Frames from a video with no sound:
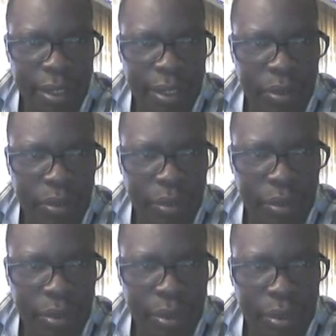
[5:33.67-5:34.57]
into
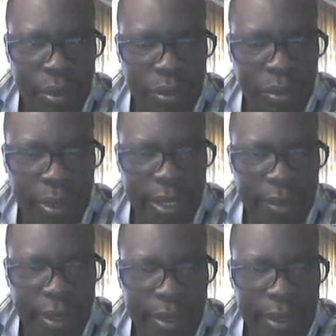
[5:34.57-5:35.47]
2x
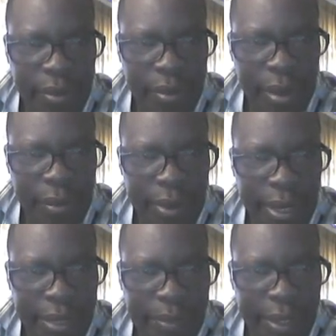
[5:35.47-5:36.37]
plus 3y with
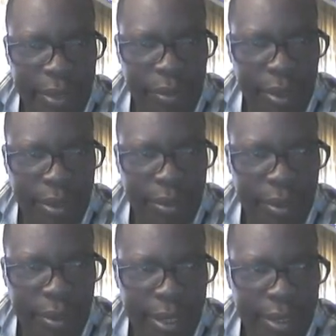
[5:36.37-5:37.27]
respect to what?
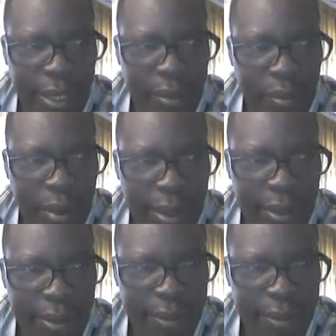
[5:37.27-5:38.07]
To x and y.